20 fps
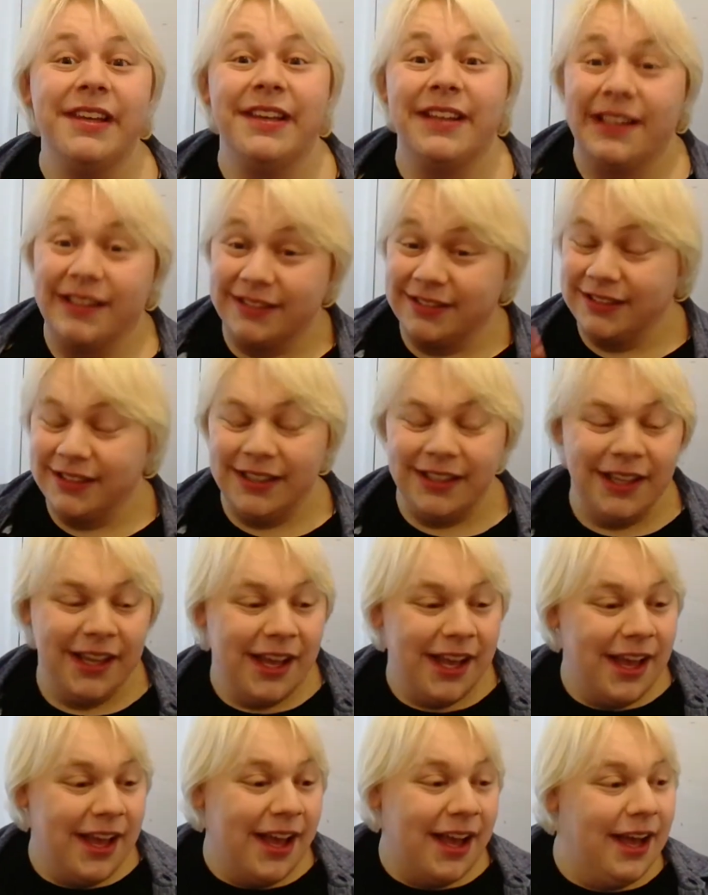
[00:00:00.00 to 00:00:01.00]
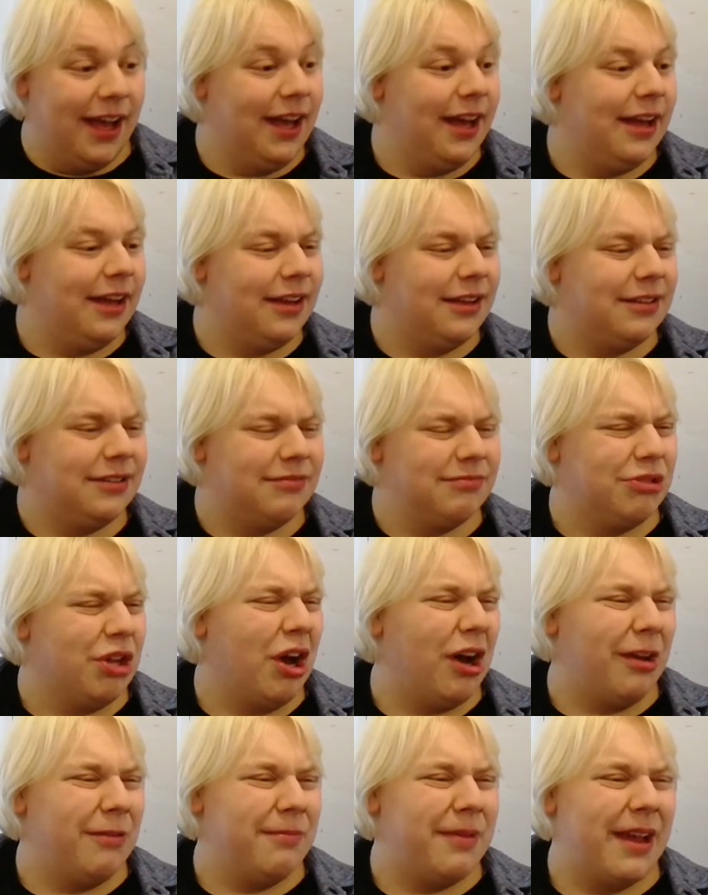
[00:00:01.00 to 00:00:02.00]
actually.
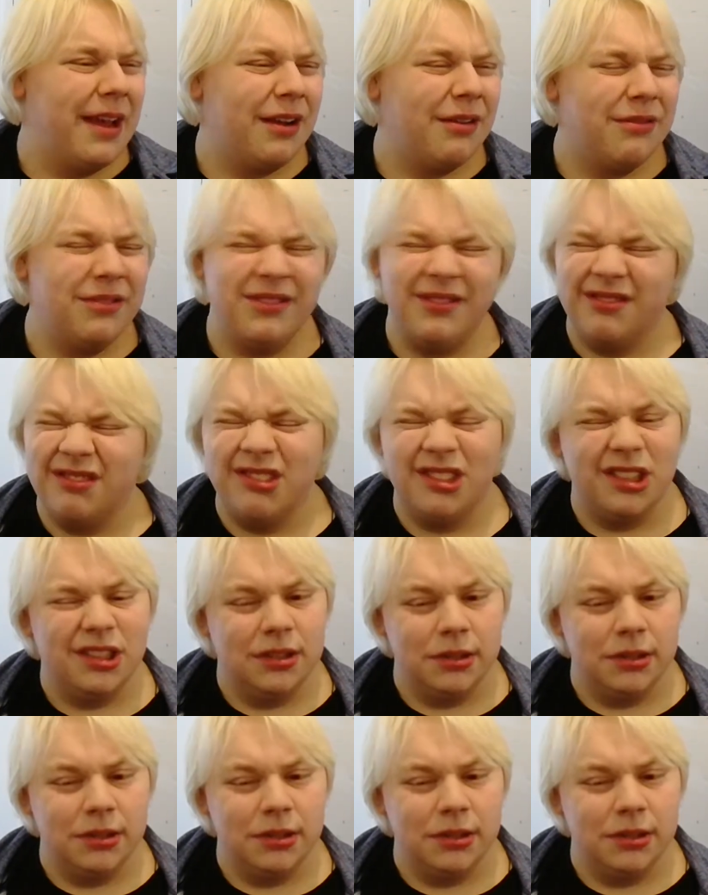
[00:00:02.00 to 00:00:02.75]
Tartan penguin? No.